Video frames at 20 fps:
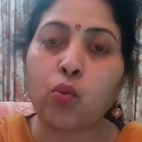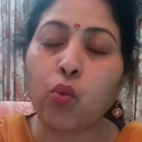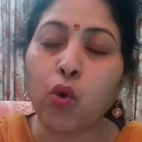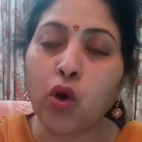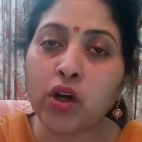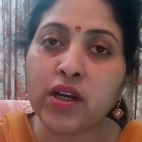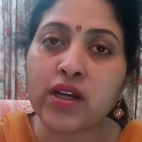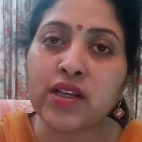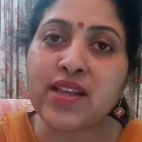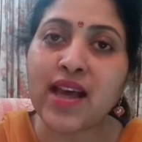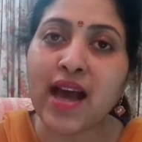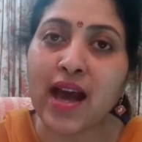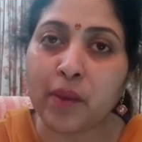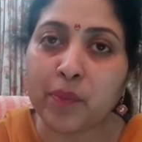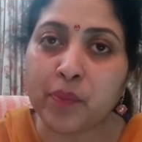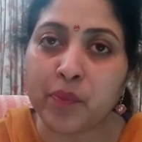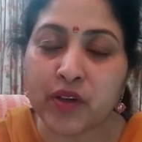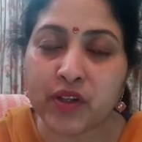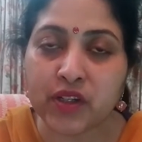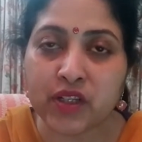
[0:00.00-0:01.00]
What has
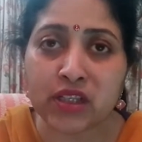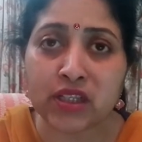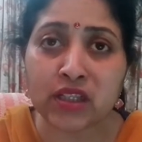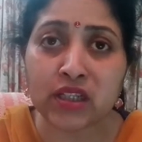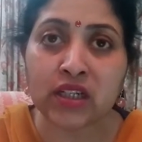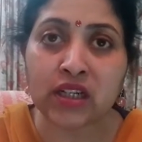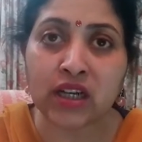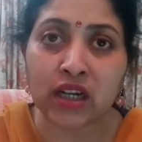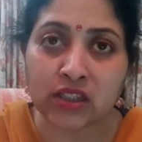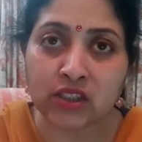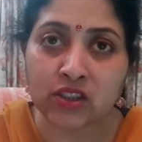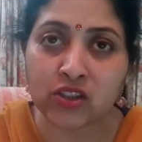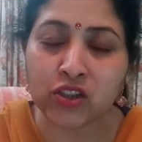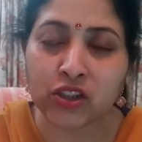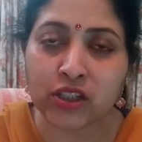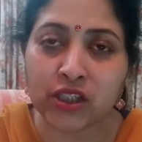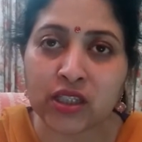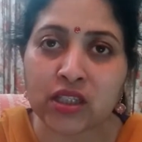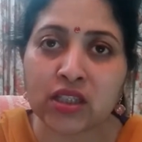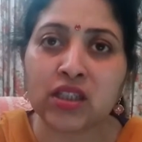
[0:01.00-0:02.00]
happened in the
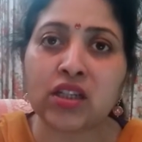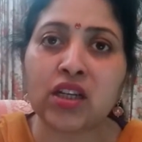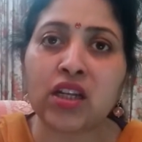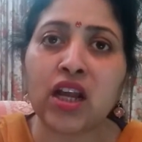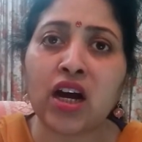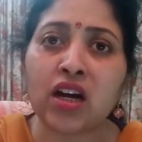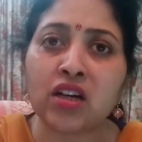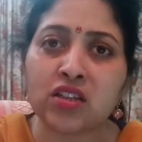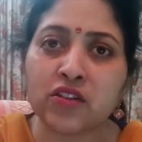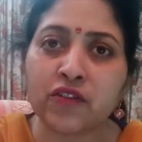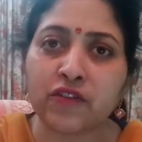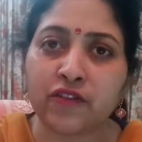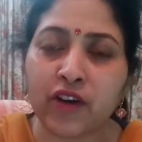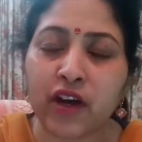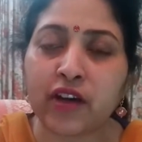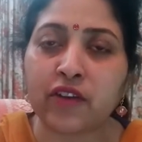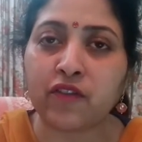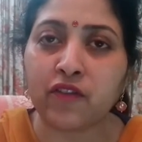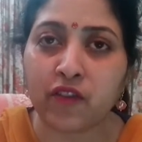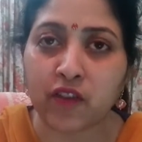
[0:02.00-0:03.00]
country in the last
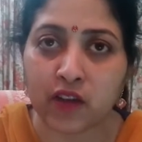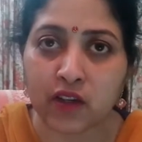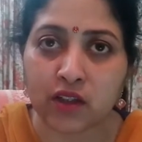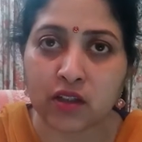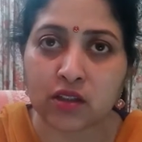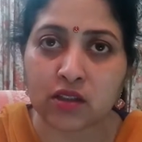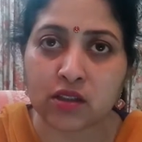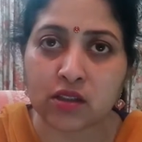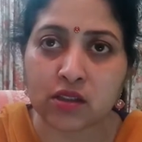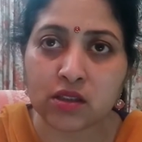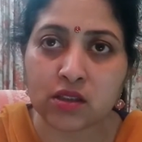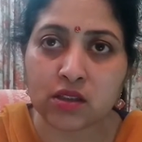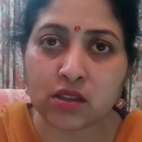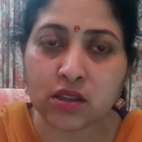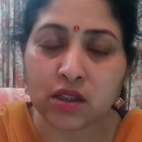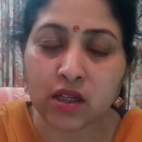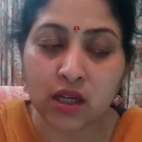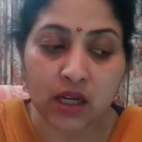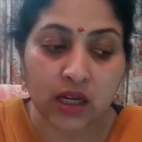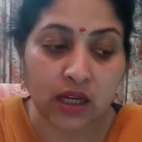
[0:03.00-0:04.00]
5 years
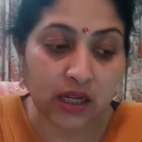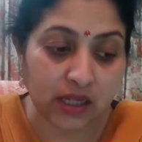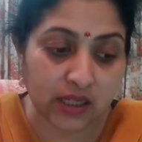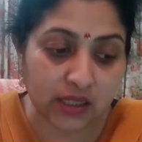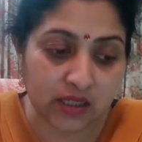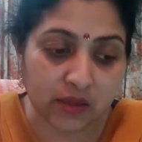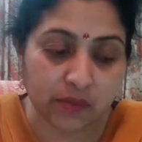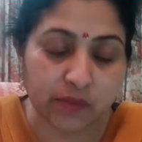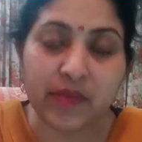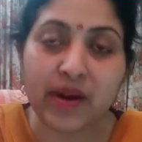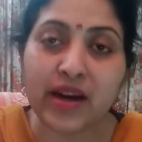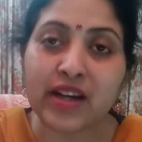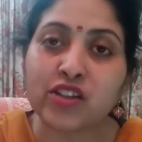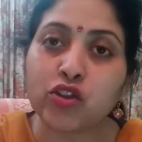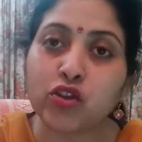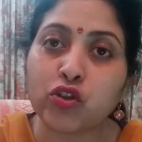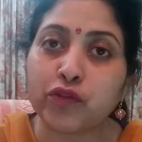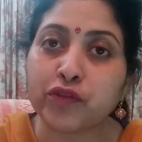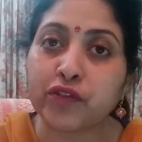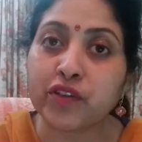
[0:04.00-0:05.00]
is a
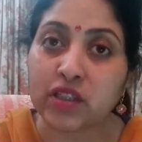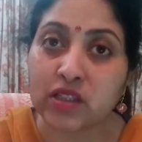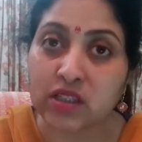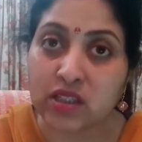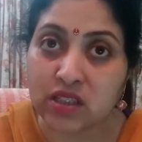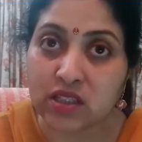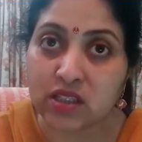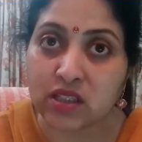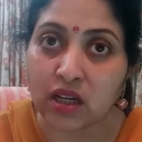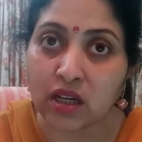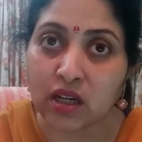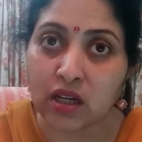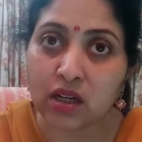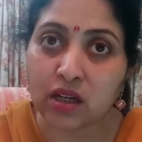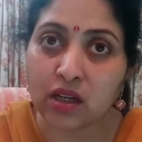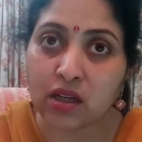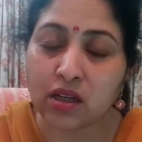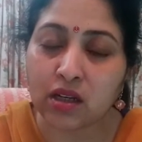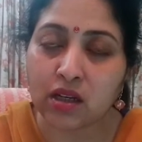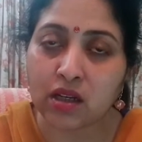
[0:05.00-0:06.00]
matter of
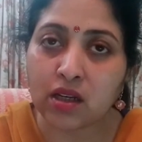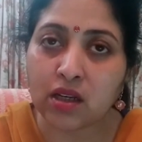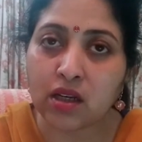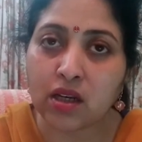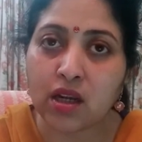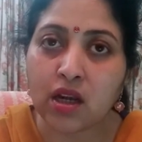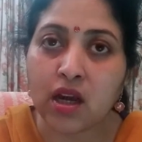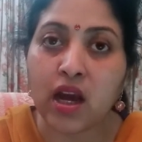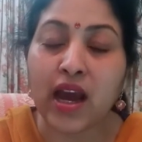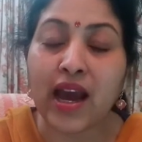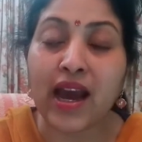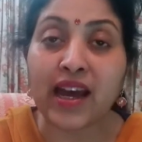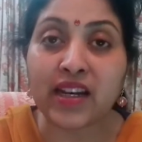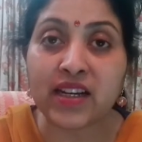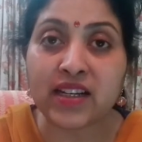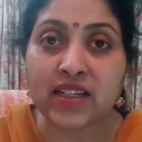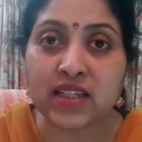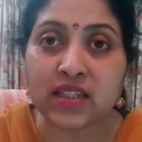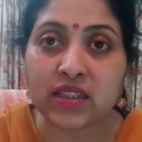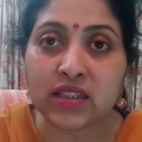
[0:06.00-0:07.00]
concern,
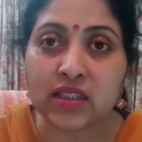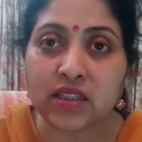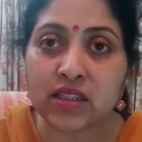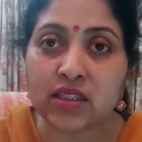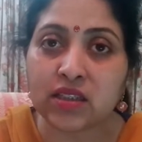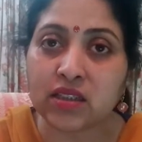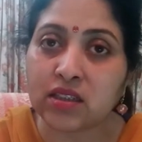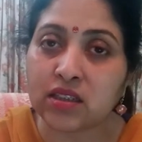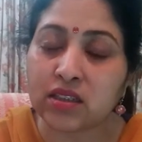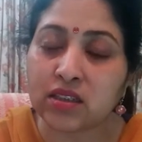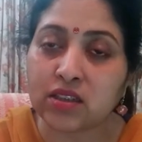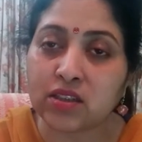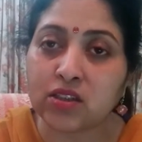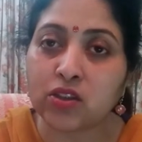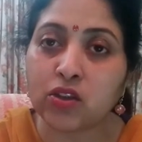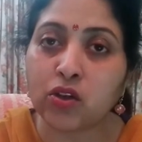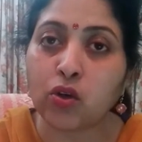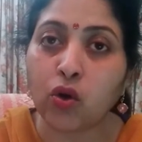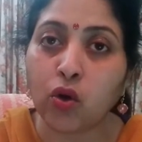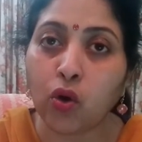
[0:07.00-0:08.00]
and it
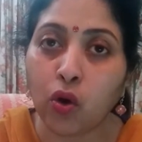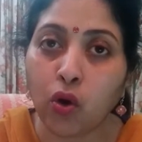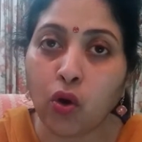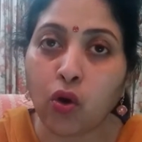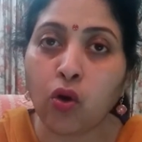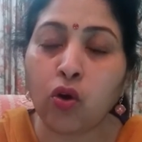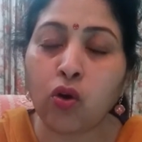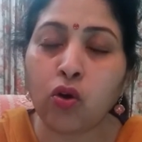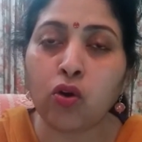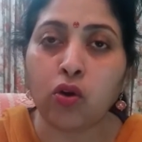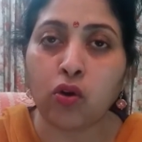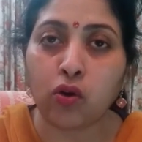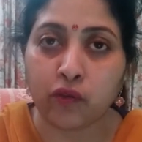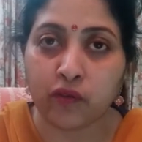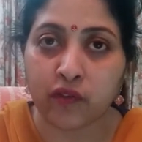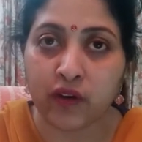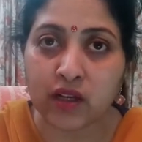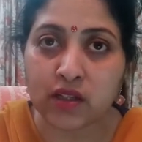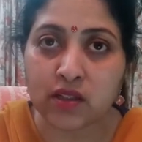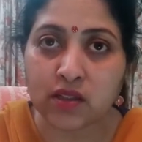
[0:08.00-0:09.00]
concerns all
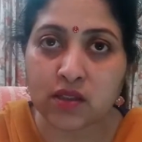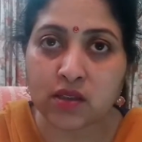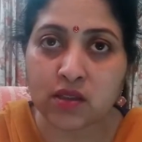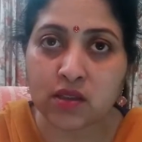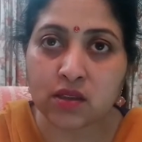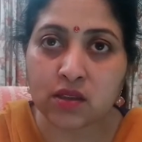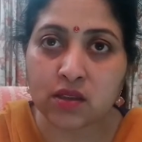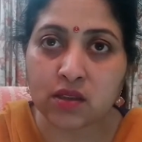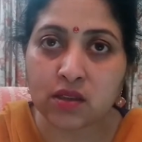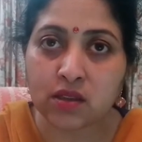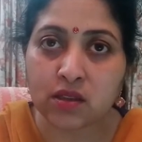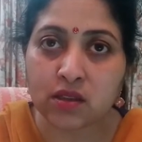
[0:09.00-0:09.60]
of us.